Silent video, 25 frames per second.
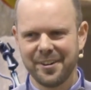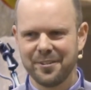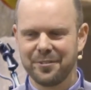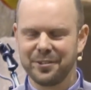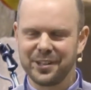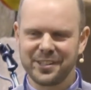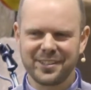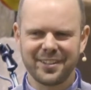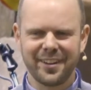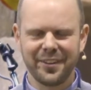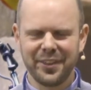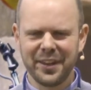
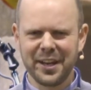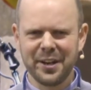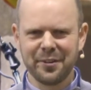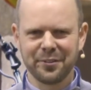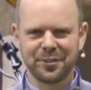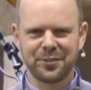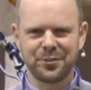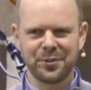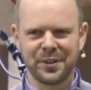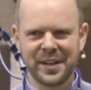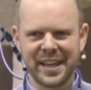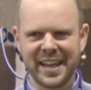which I think I
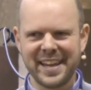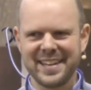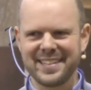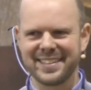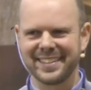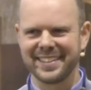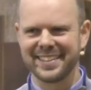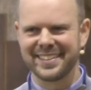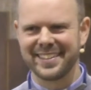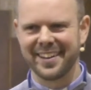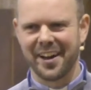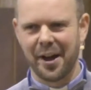was 28
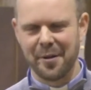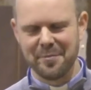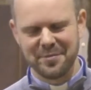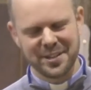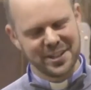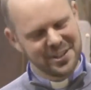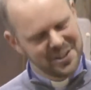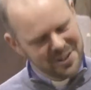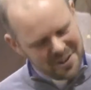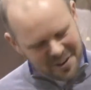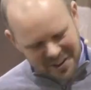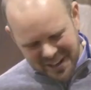at the time.
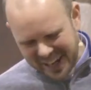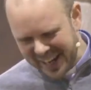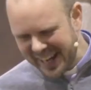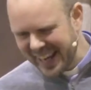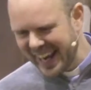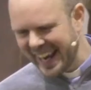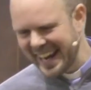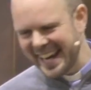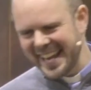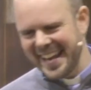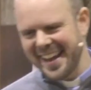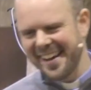You're not
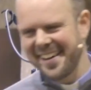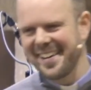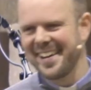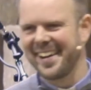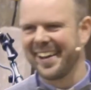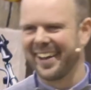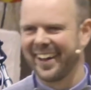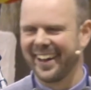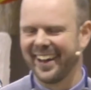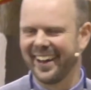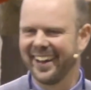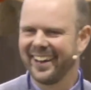getting any
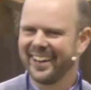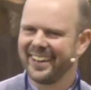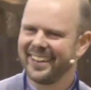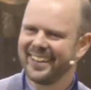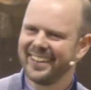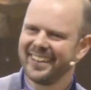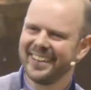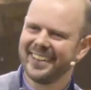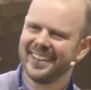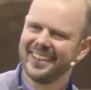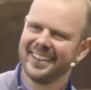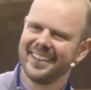younger.
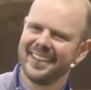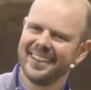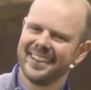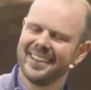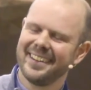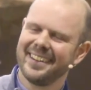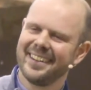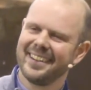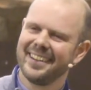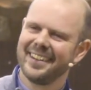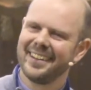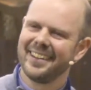
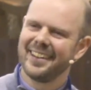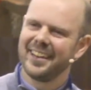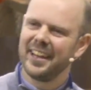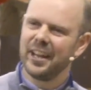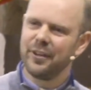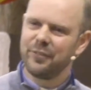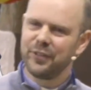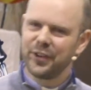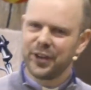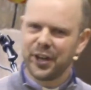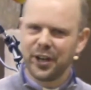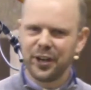
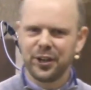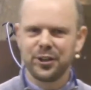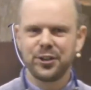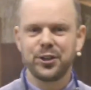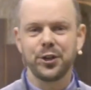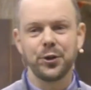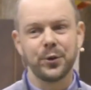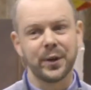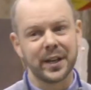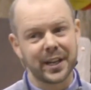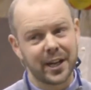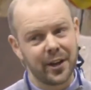If you're going to
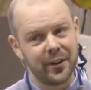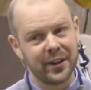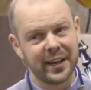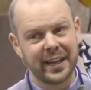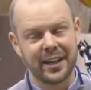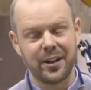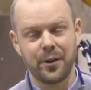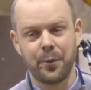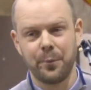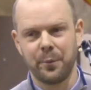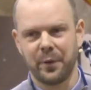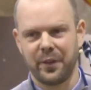do it, go and
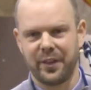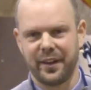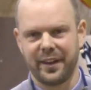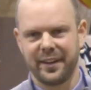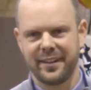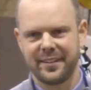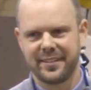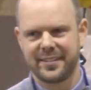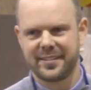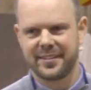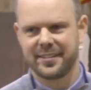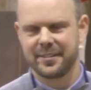get on with
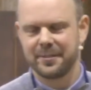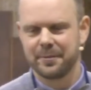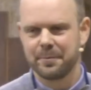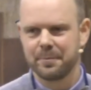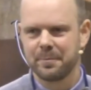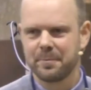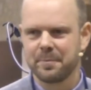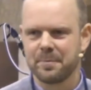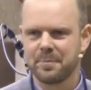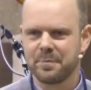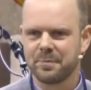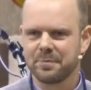it.
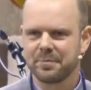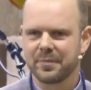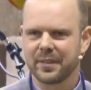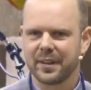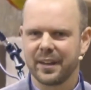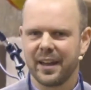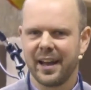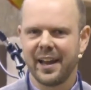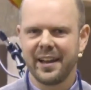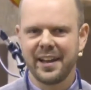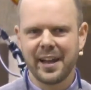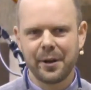
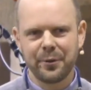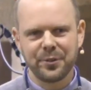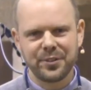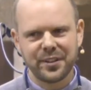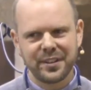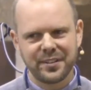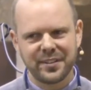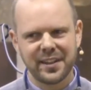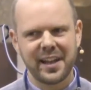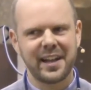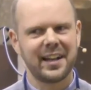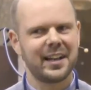And that was
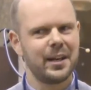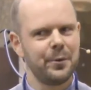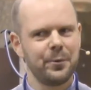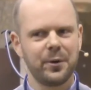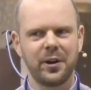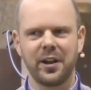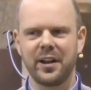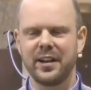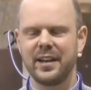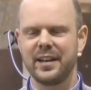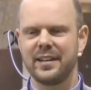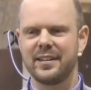exactly
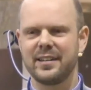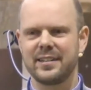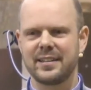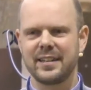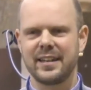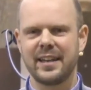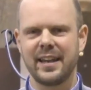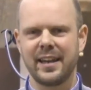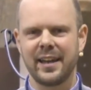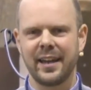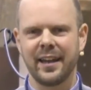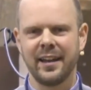what I needed
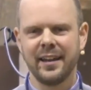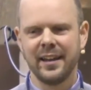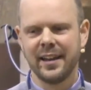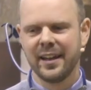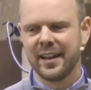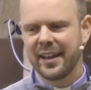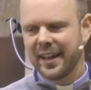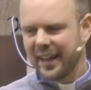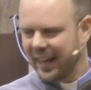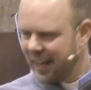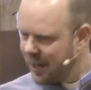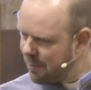to hear
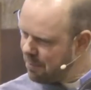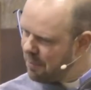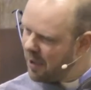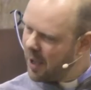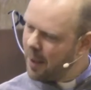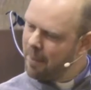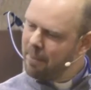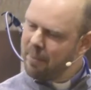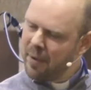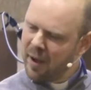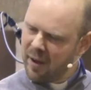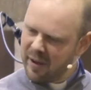in
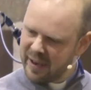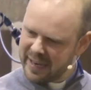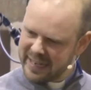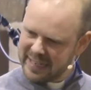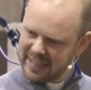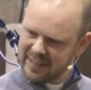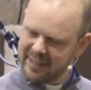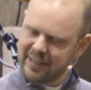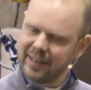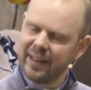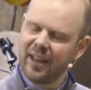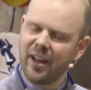my
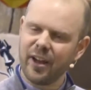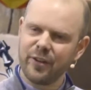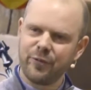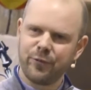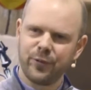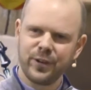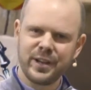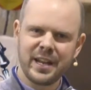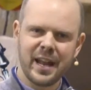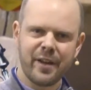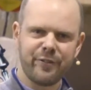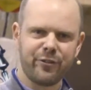mind,
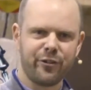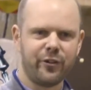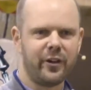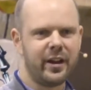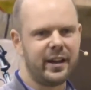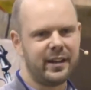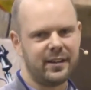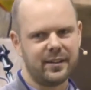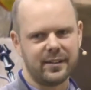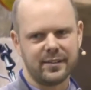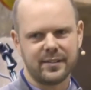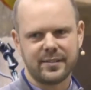life would never
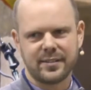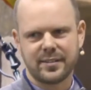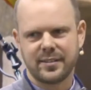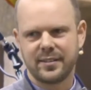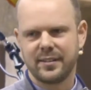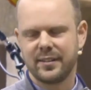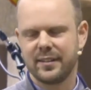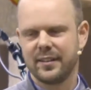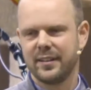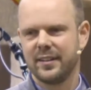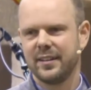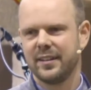end.
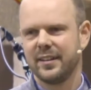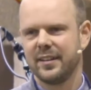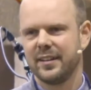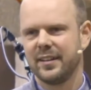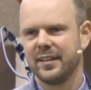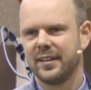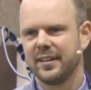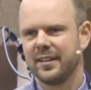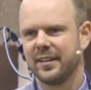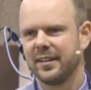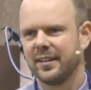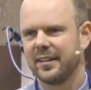
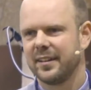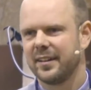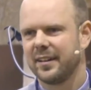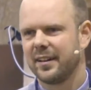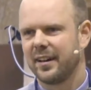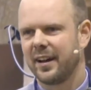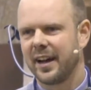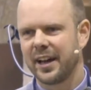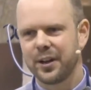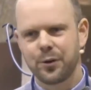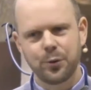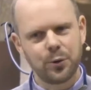
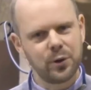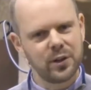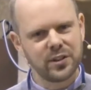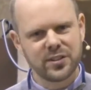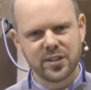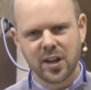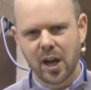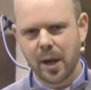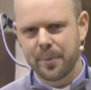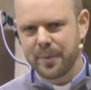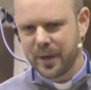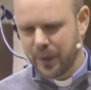I had all the
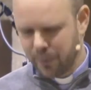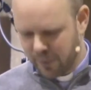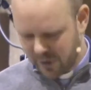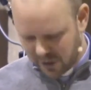time in the